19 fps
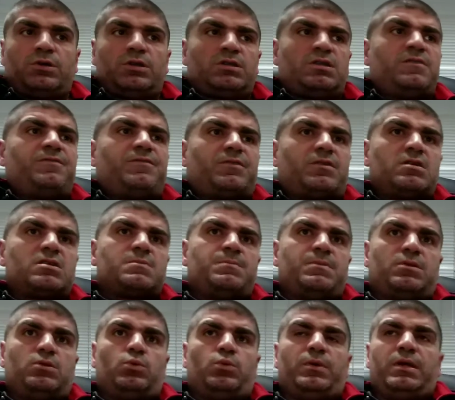difference
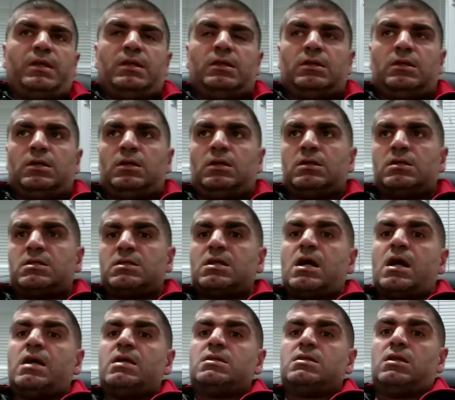between the
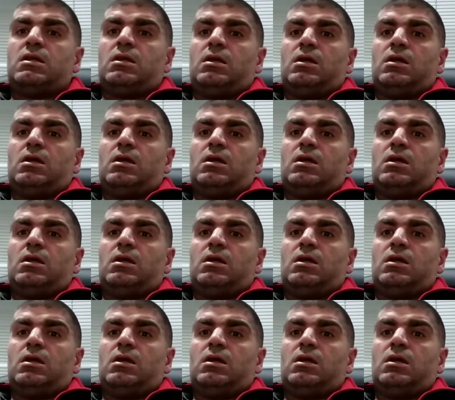signs